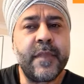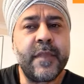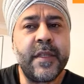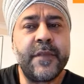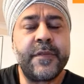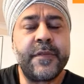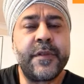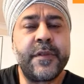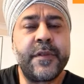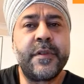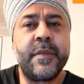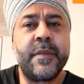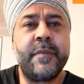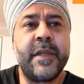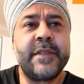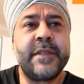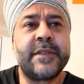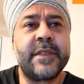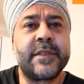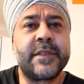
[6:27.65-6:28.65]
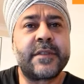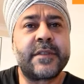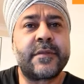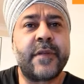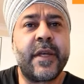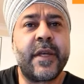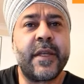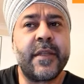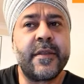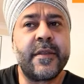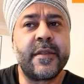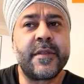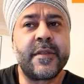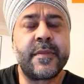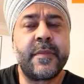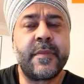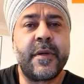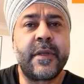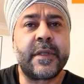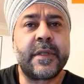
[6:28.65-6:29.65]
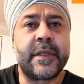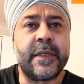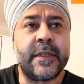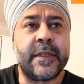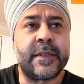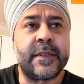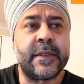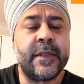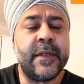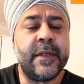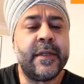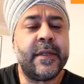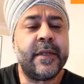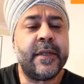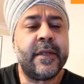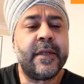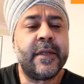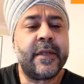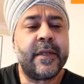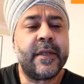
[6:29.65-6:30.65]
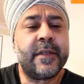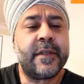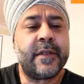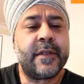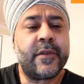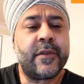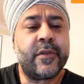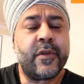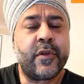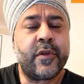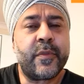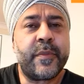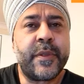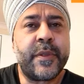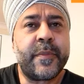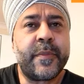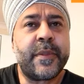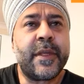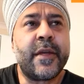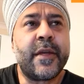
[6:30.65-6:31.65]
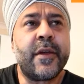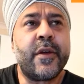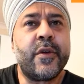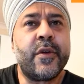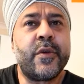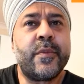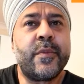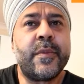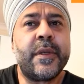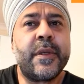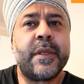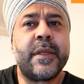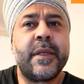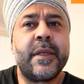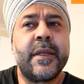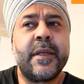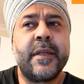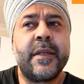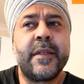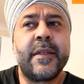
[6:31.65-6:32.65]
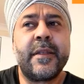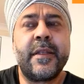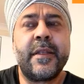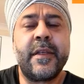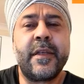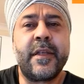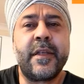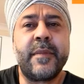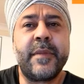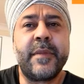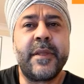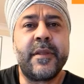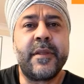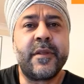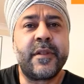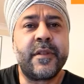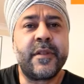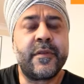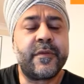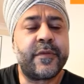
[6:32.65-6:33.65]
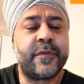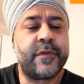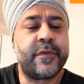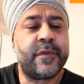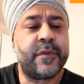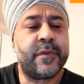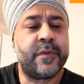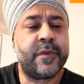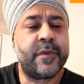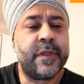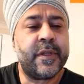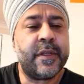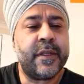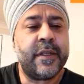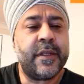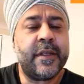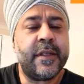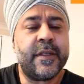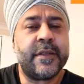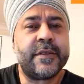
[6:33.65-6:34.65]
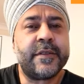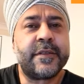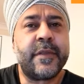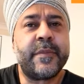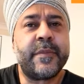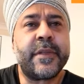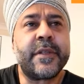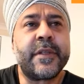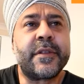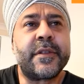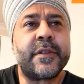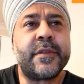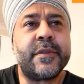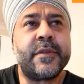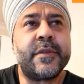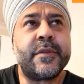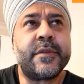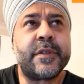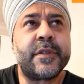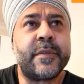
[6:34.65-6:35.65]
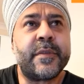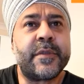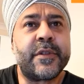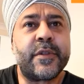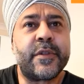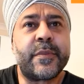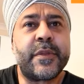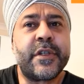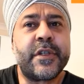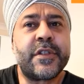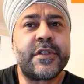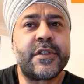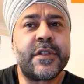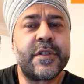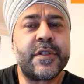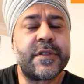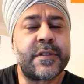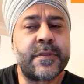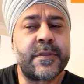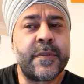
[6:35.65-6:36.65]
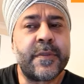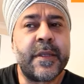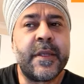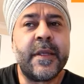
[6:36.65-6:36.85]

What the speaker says: if you do the basics right in this market, there are a lot of people at home. They're going to be looking for something to do, something to purchase.